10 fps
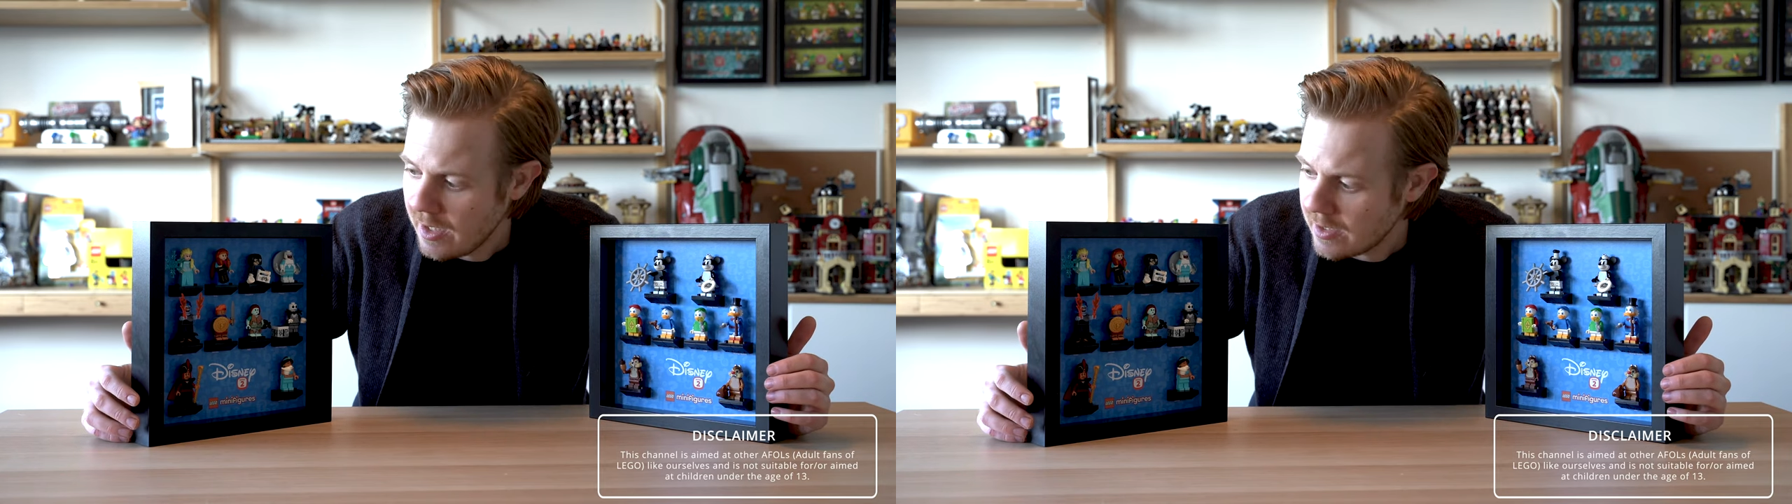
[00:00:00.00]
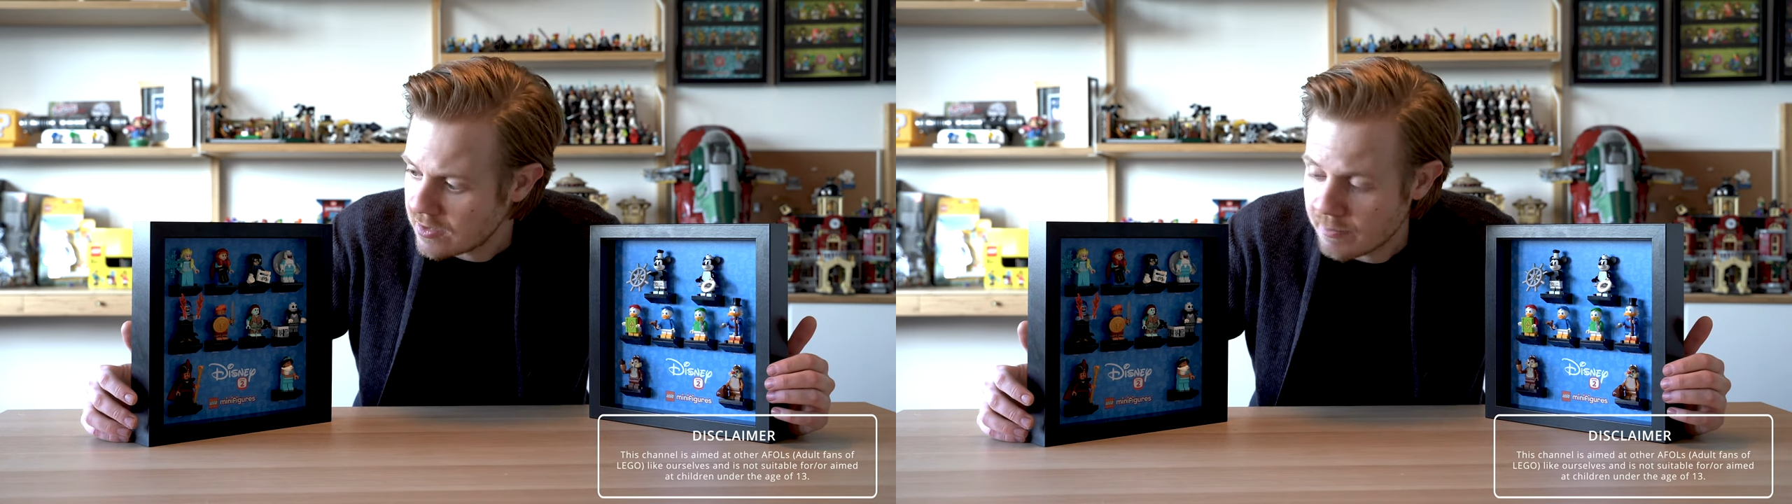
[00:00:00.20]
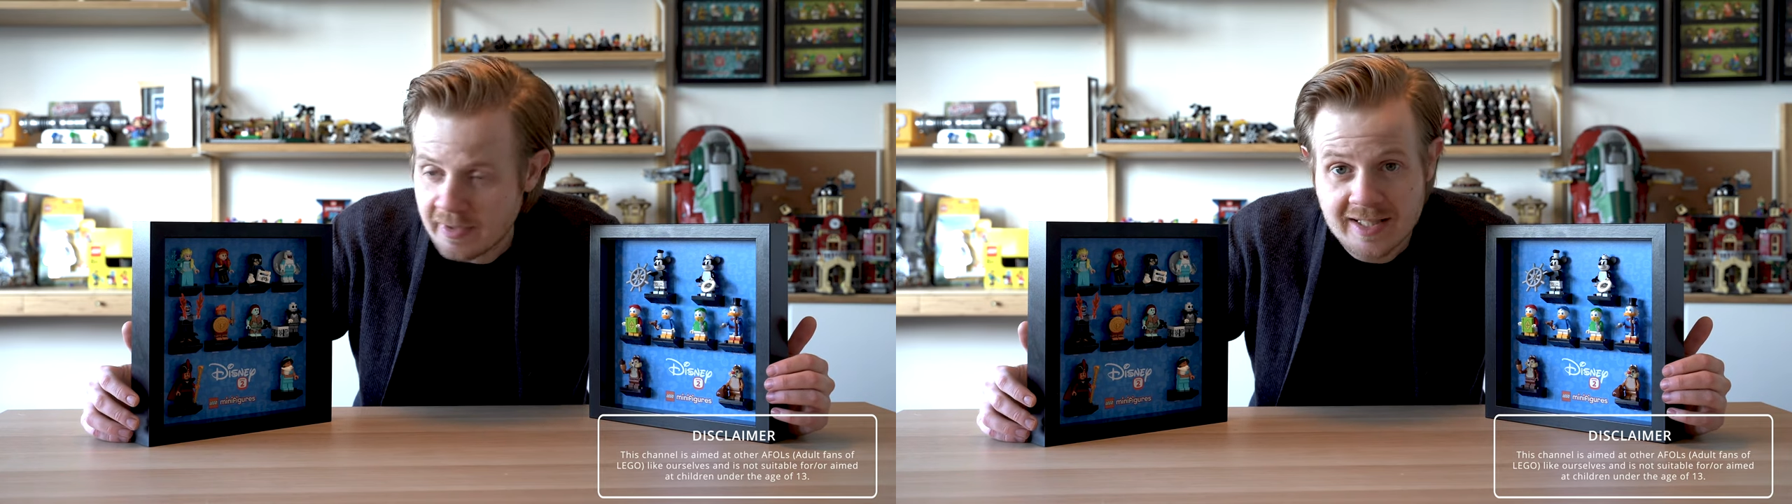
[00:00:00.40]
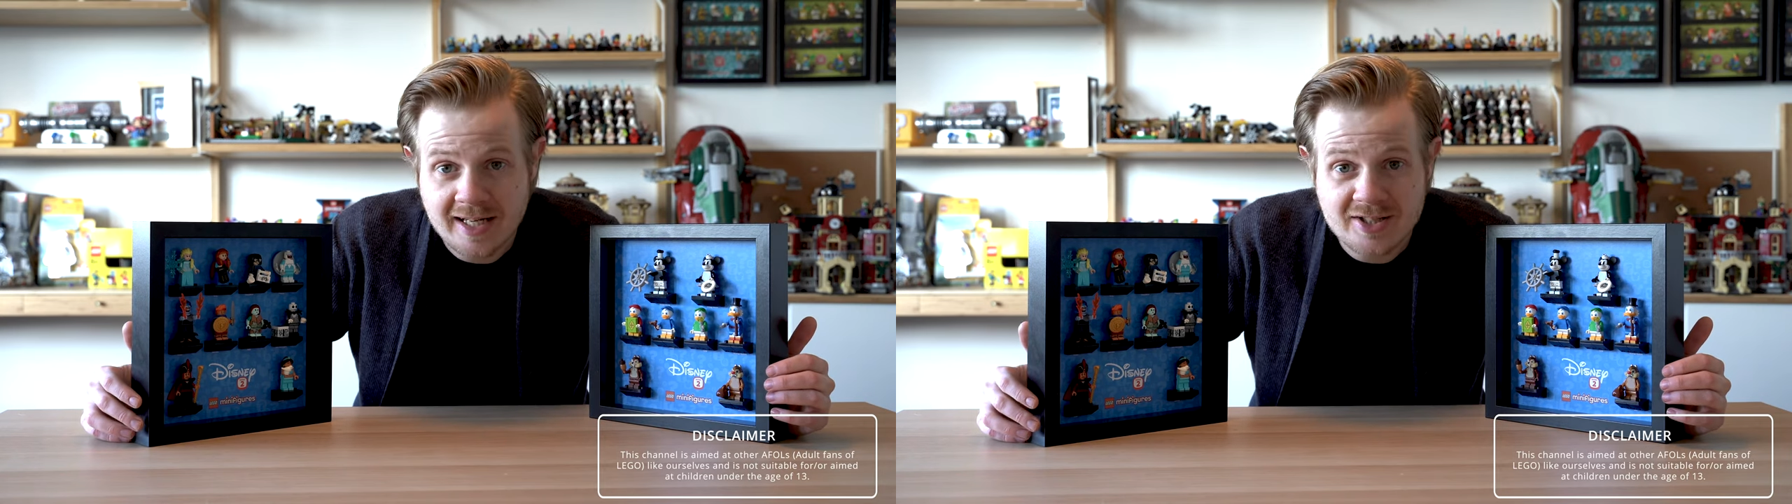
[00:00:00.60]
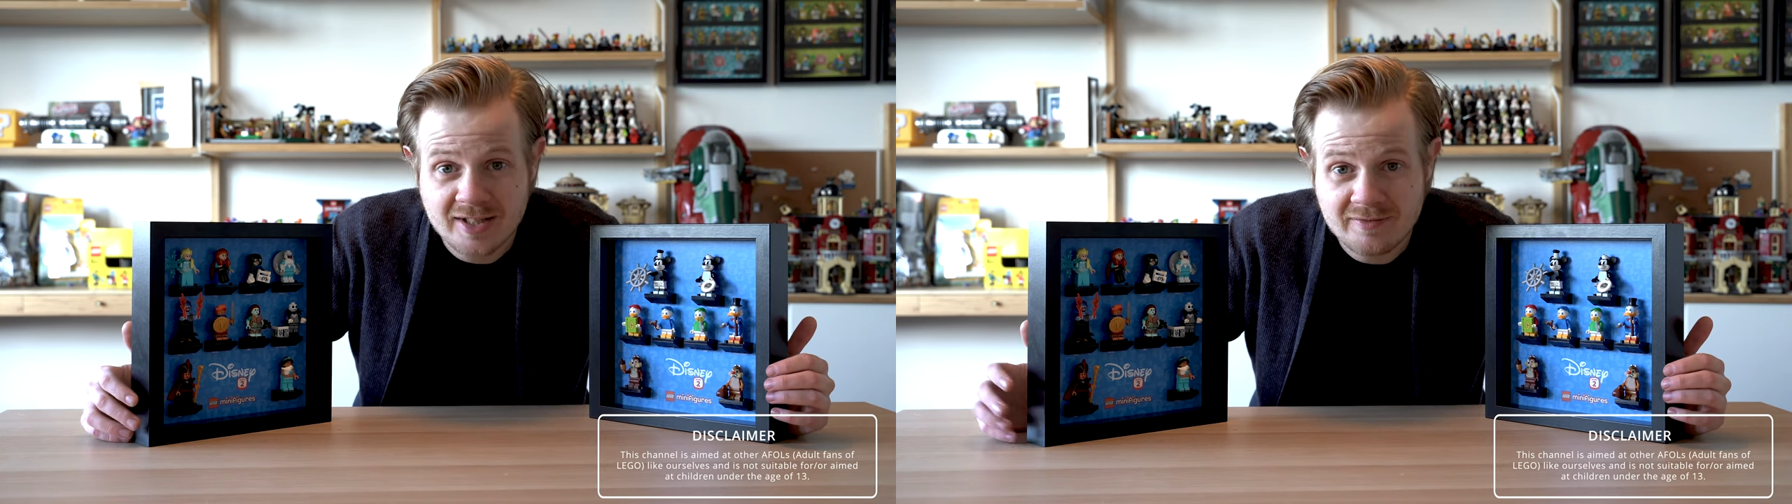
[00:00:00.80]
and some of these
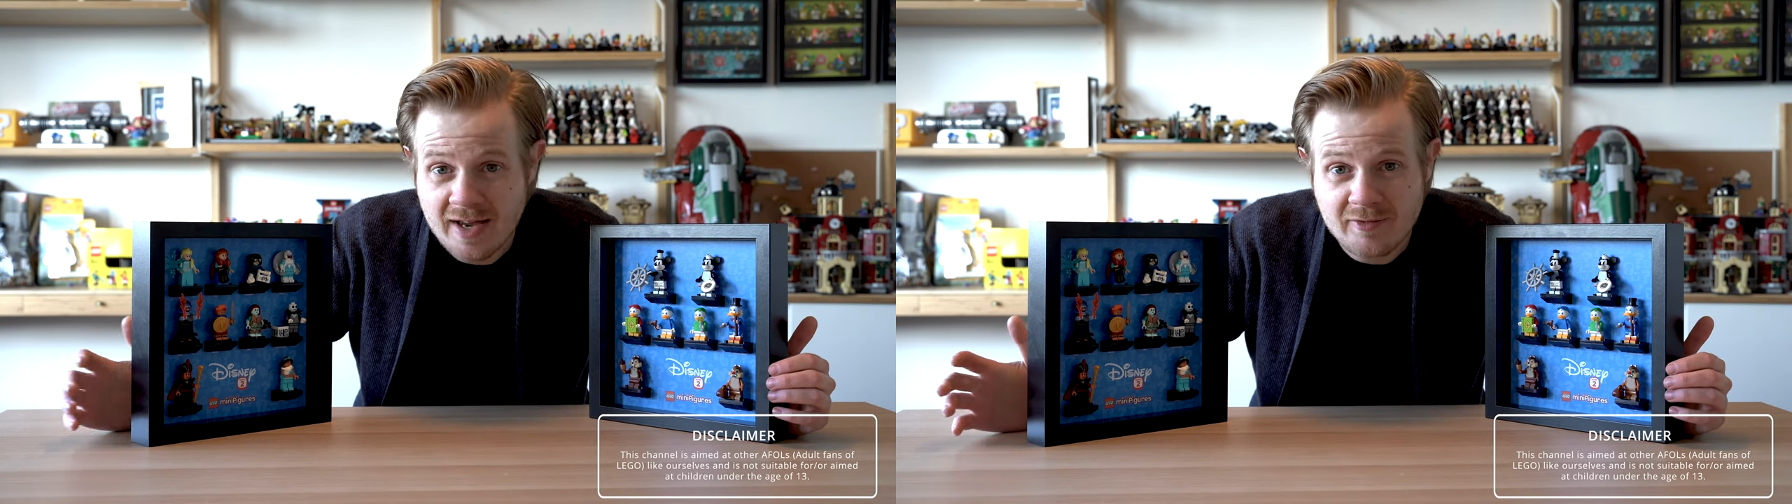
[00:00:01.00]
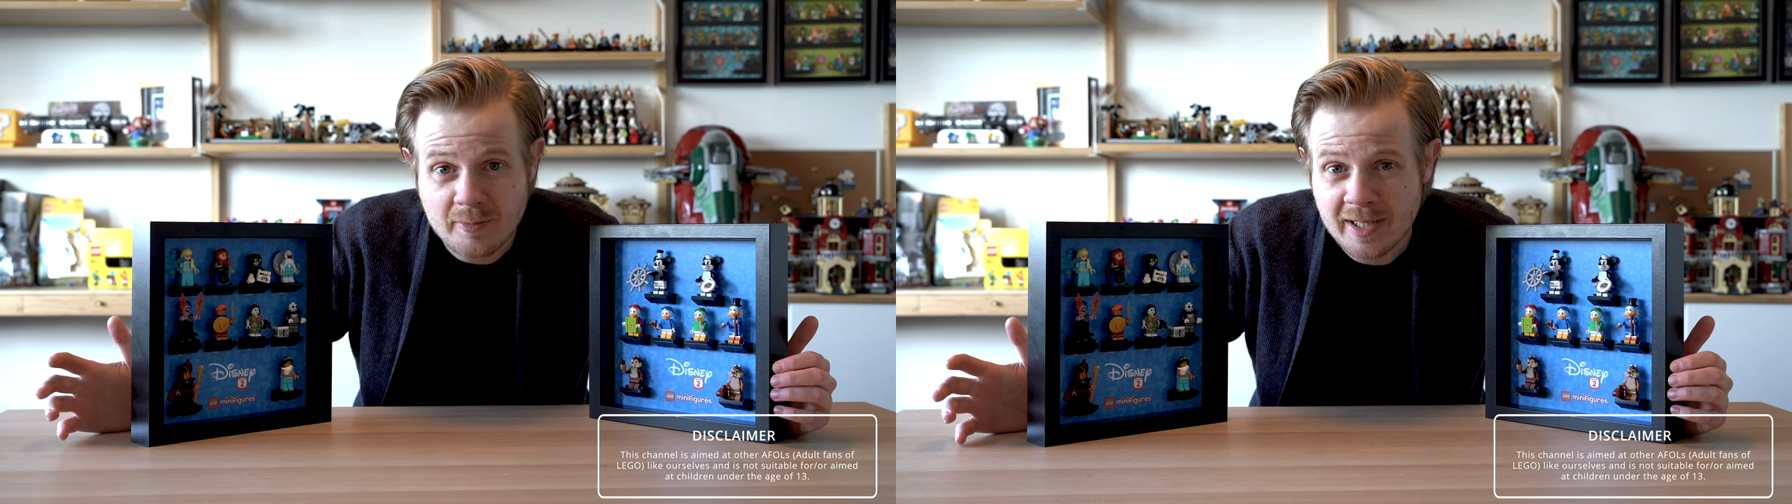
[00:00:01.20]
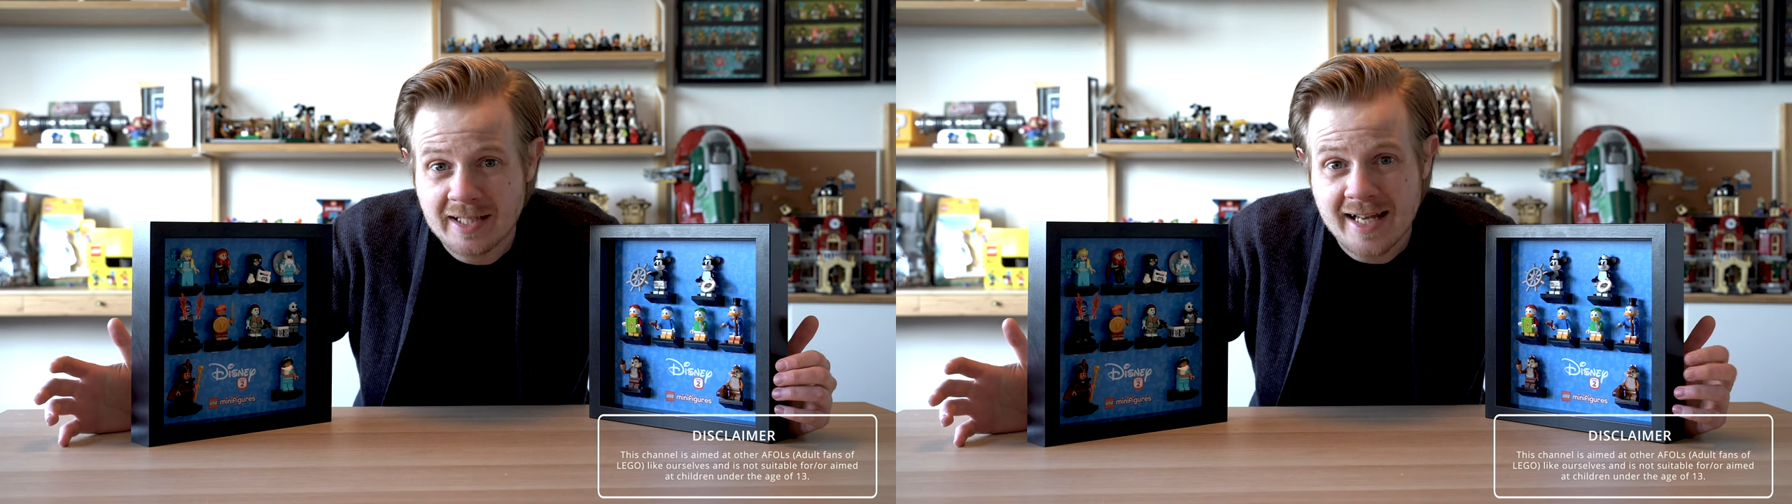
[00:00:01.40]
actually have never appeared